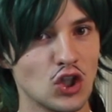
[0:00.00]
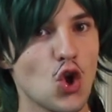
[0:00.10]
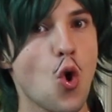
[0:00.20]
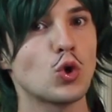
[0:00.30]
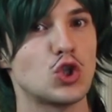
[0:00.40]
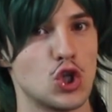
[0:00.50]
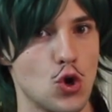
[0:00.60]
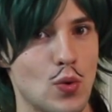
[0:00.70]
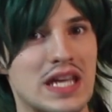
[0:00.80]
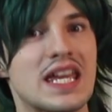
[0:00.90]
you're
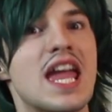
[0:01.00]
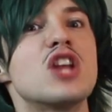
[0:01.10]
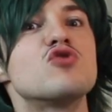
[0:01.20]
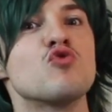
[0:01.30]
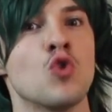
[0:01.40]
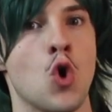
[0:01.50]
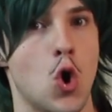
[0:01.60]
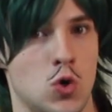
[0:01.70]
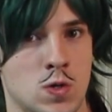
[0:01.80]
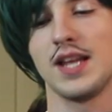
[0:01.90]
doing it
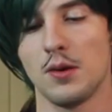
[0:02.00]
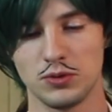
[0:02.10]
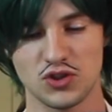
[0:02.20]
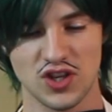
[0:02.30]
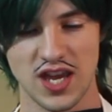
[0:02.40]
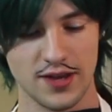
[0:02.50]
wrong. Now we'll just